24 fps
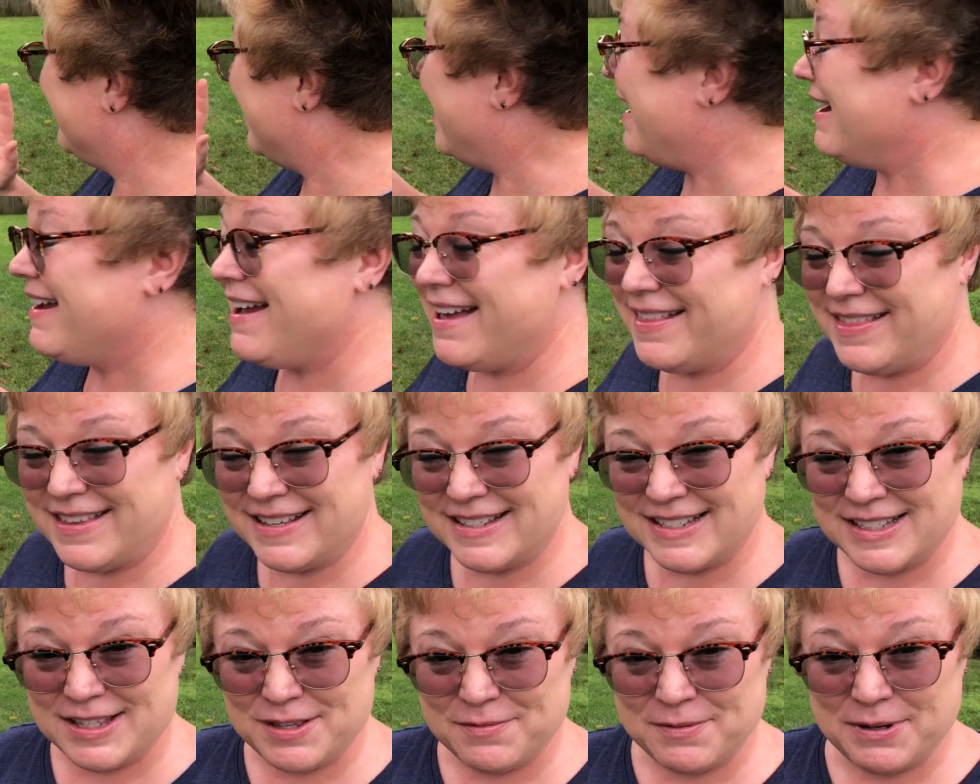I got
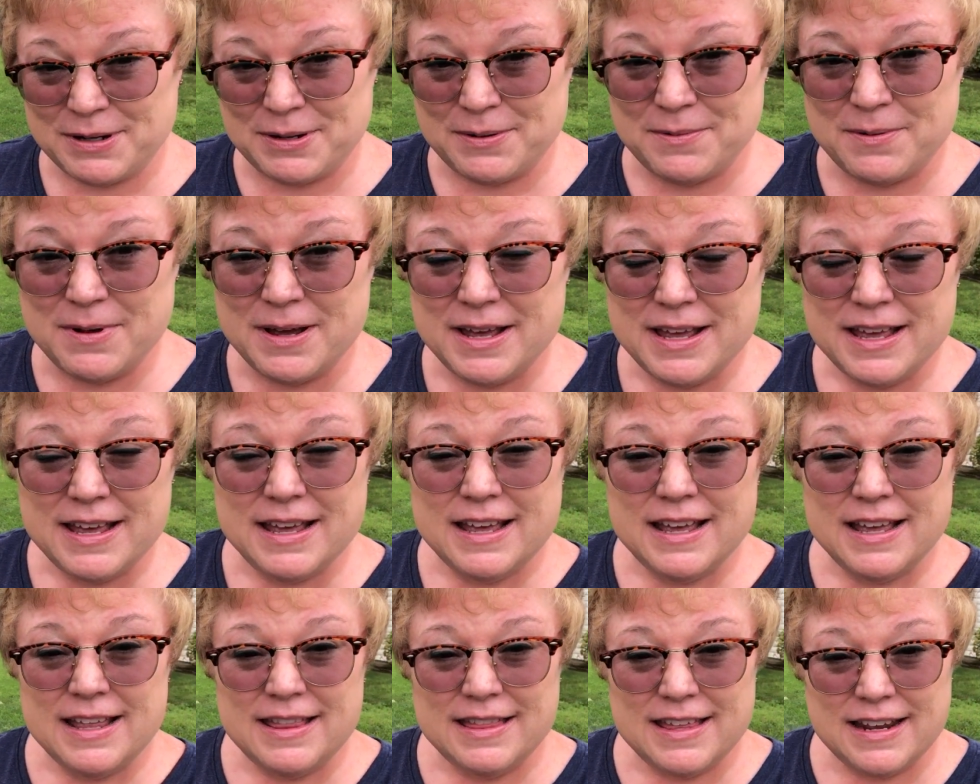this through
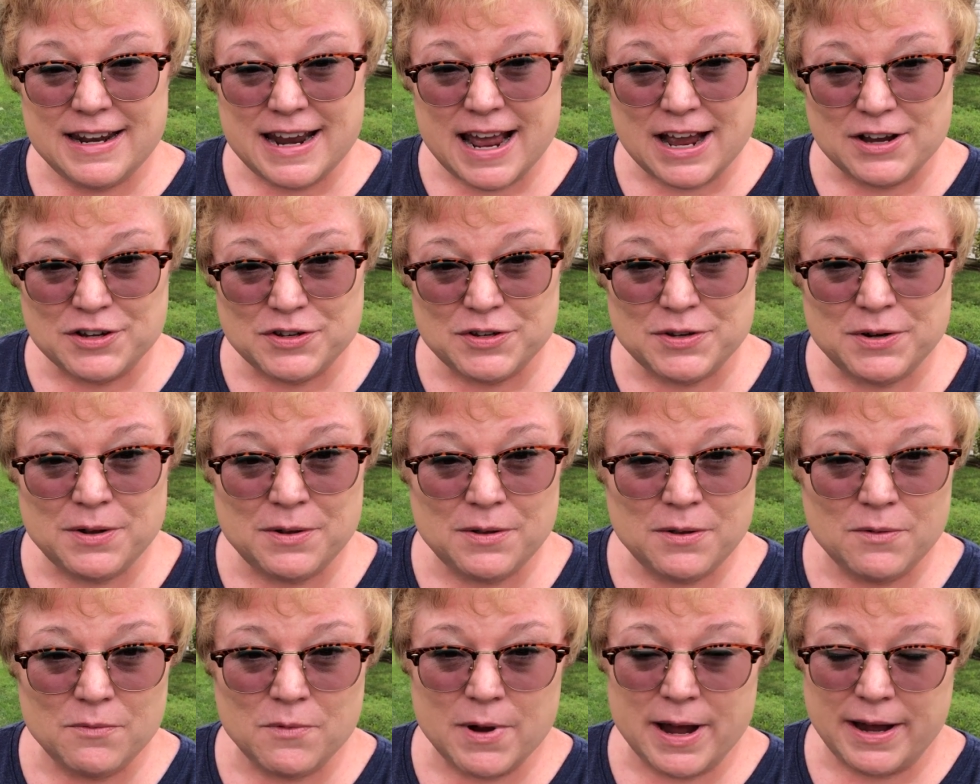the
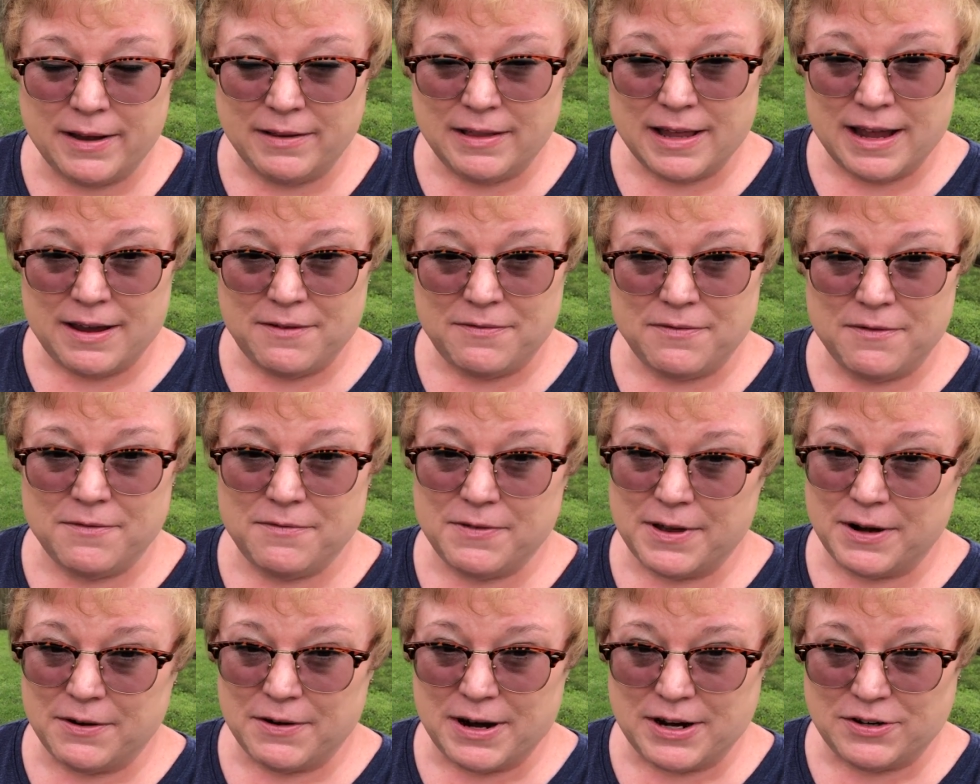National Wildlife
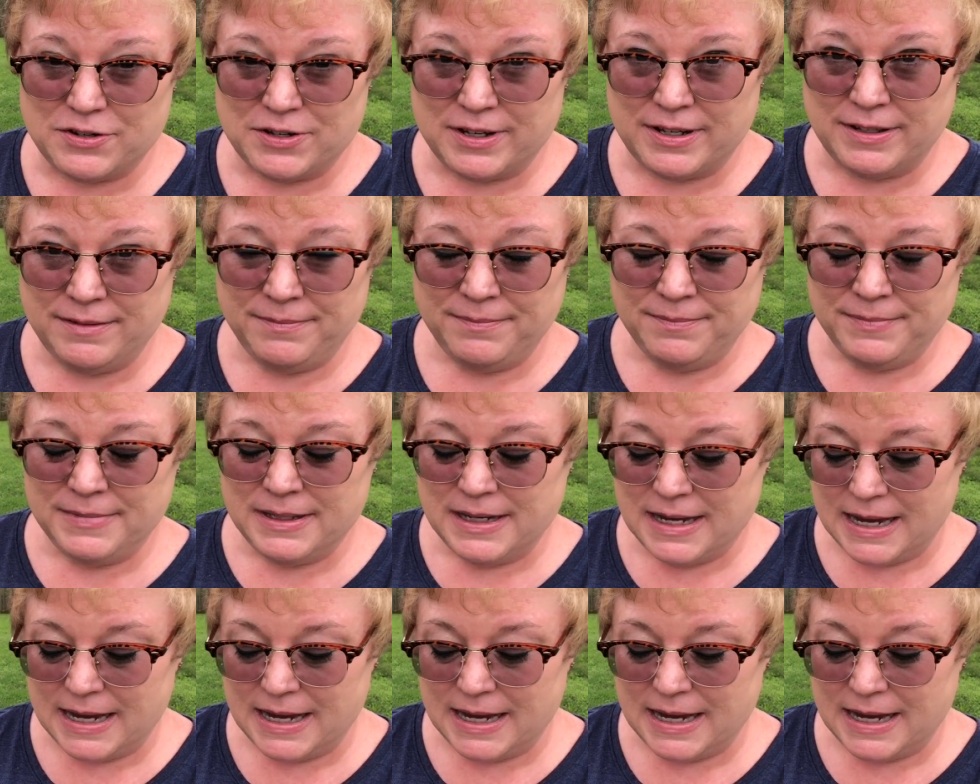Federation,